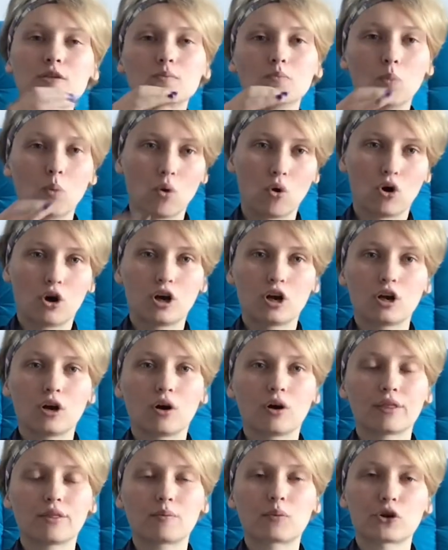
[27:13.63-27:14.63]
more
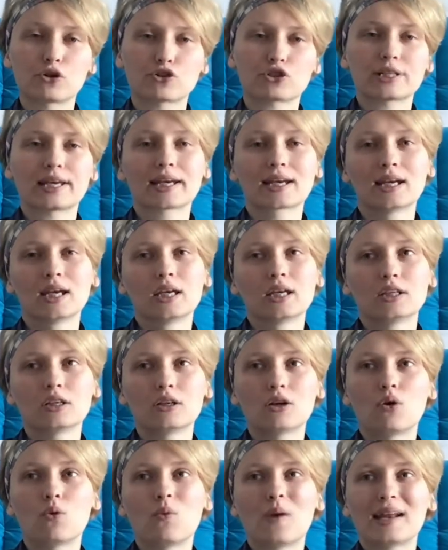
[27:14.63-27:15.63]
on the project. Like, you
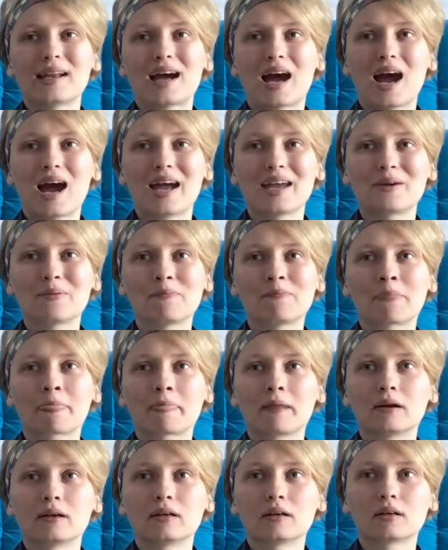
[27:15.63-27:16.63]
know, when I am
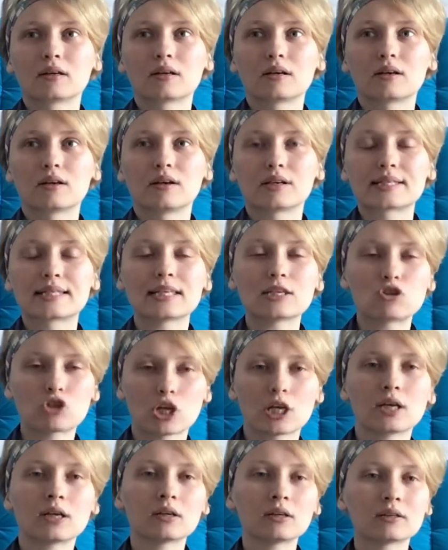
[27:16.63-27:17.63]

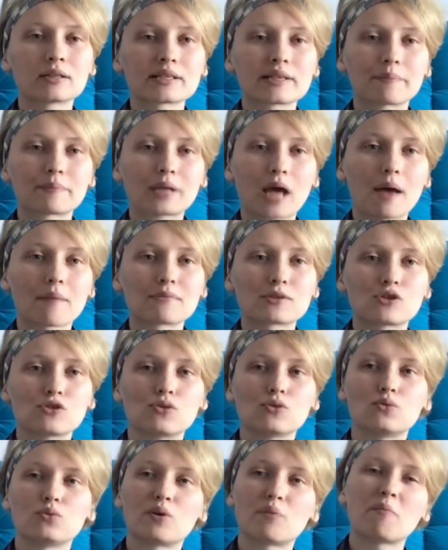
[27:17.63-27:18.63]
stitching, sometimes
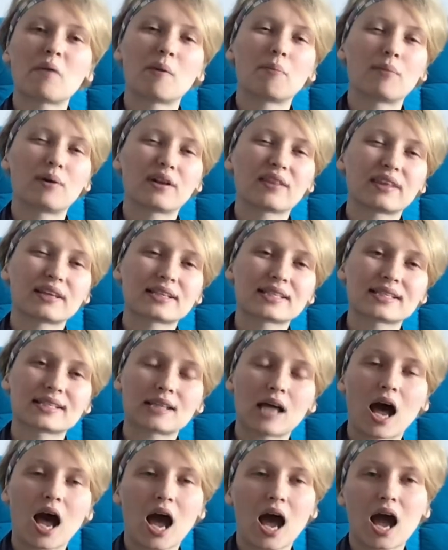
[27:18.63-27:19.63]
you remember the
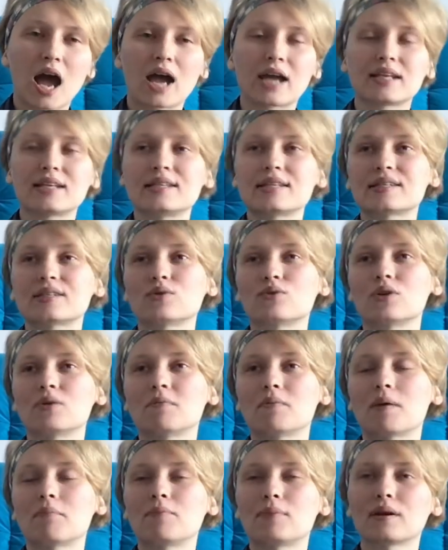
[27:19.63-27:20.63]
signs, you
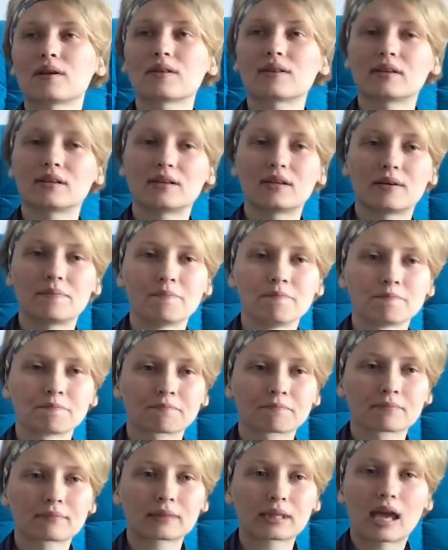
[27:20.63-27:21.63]
remember the
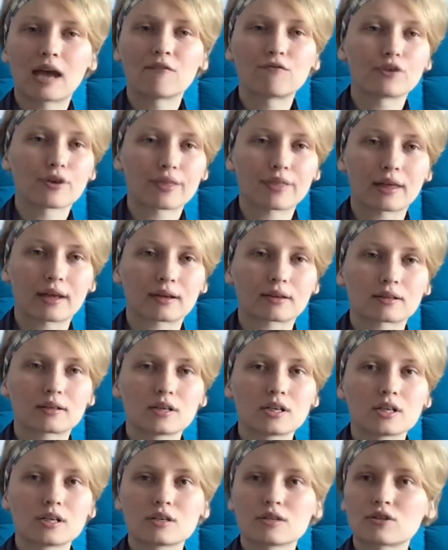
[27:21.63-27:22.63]
everything.
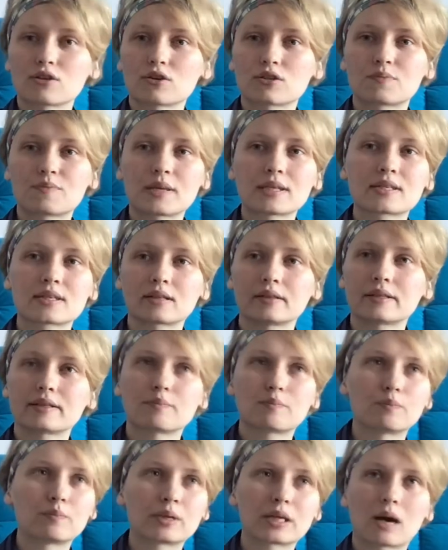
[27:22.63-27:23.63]
So it's basically
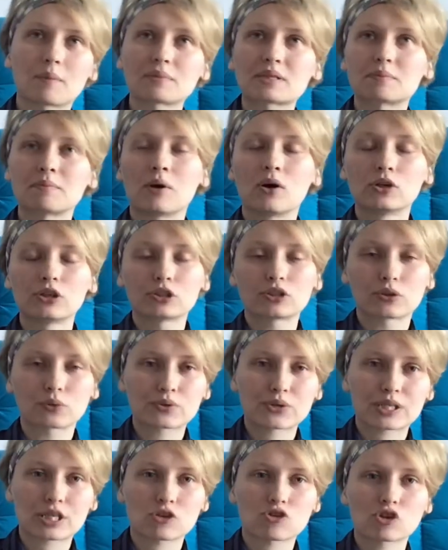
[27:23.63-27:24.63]
becomes monotone
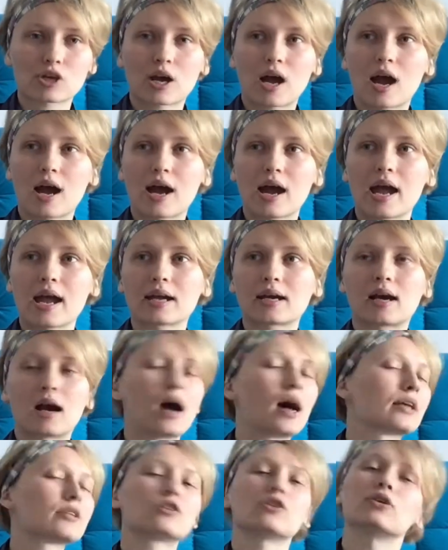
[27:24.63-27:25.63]
stitching. I
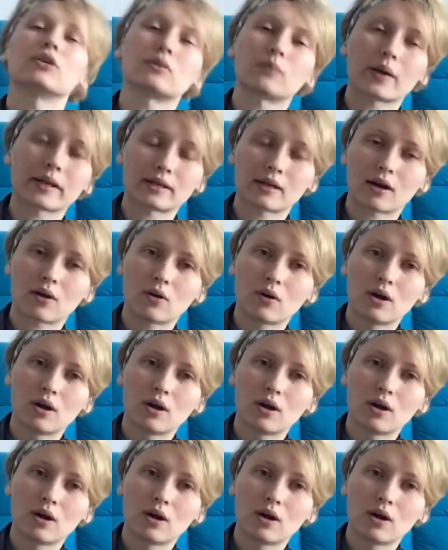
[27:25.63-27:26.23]
can't do it right now